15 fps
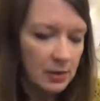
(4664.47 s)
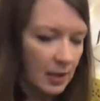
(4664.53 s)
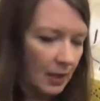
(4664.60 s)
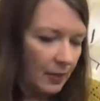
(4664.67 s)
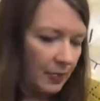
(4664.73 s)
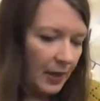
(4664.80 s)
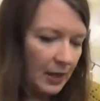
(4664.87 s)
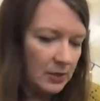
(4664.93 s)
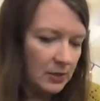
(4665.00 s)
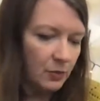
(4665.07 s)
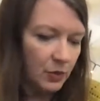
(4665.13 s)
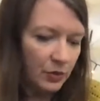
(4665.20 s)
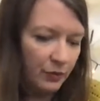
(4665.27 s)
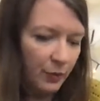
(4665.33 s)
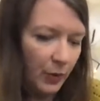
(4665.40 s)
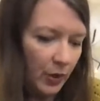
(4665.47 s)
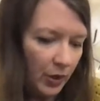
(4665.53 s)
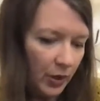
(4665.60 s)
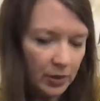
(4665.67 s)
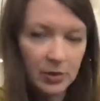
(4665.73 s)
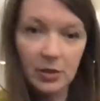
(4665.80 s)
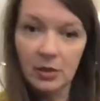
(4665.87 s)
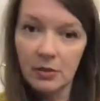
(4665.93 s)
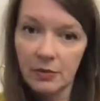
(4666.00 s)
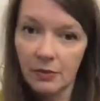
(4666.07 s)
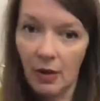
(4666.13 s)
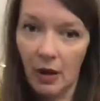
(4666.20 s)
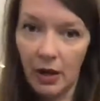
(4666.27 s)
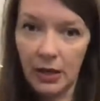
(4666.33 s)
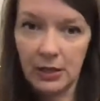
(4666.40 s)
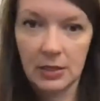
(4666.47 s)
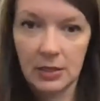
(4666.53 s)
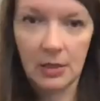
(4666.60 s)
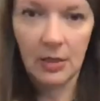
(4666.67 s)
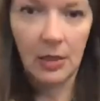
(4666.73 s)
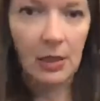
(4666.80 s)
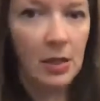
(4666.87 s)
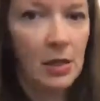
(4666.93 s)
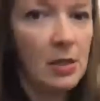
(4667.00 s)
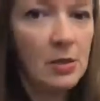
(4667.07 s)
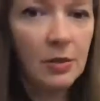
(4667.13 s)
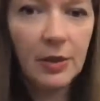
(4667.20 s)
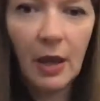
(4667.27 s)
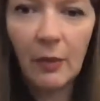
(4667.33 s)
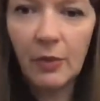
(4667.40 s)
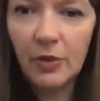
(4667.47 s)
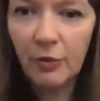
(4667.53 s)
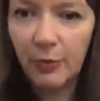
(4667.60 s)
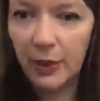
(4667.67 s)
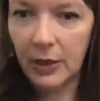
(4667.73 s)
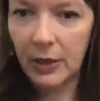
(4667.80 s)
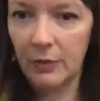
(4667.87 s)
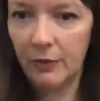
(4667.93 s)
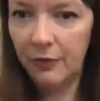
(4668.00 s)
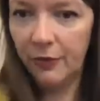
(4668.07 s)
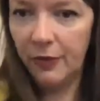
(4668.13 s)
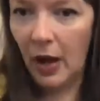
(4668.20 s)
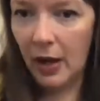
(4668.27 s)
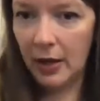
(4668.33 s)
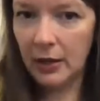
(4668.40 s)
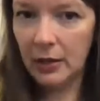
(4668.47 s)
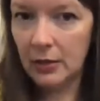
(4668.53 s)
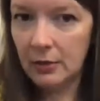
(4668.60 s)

and that would have worked, right? So that would have been fine.